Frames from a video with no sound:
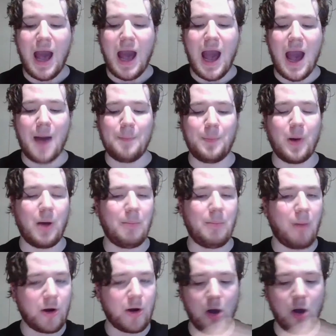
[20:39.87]
But
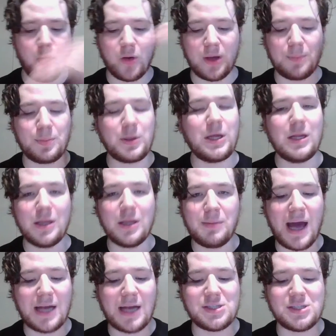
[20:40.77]
Marco completely
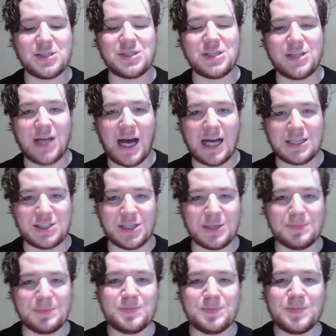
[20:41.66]
manages to dodge
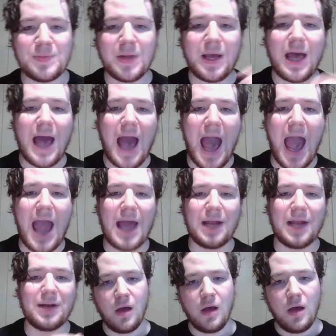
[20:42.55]
it.
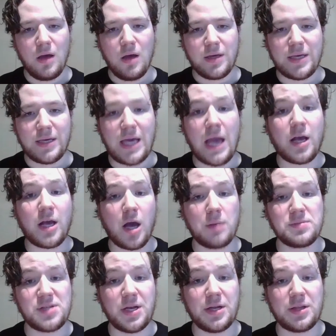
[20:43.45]
And King
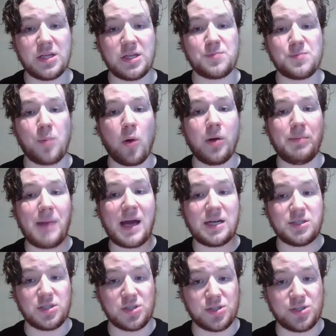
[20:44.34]
comes in at this point and
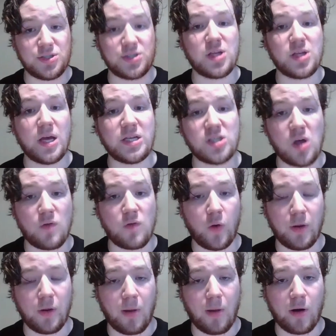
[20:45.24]
manages to slice off
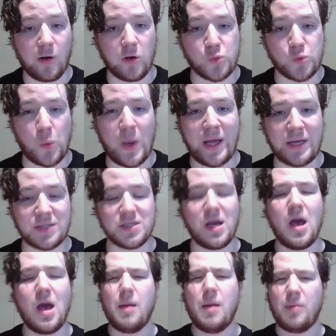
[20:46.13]
one of Marco's wings.
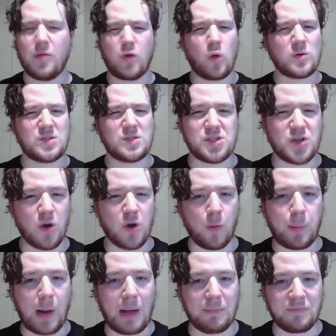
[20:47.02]
But of course, it's no
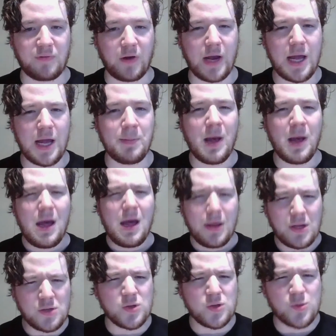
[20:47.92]
problem for him.
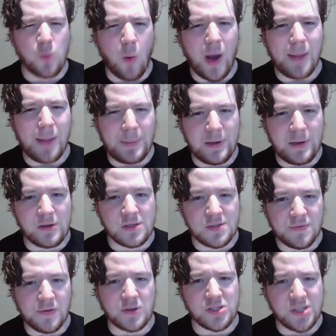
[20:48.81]
This was Whitebeard's
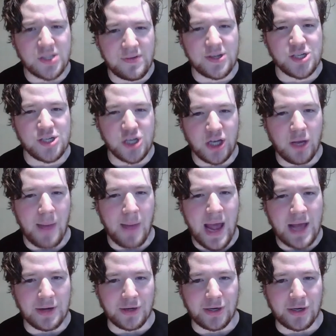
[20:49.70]
1st Division
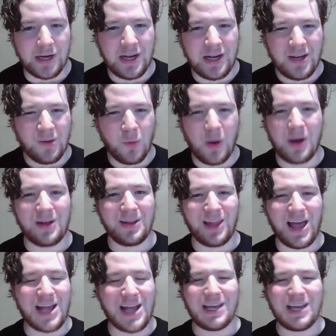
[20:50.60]
commander. What
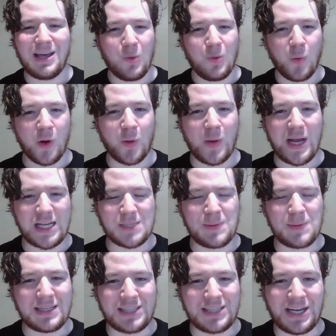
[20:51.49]
are we
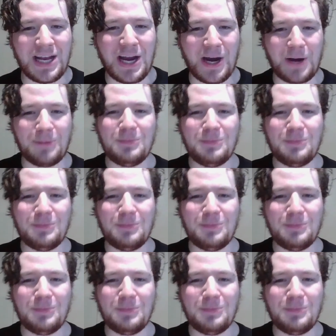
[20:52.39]
expecting here?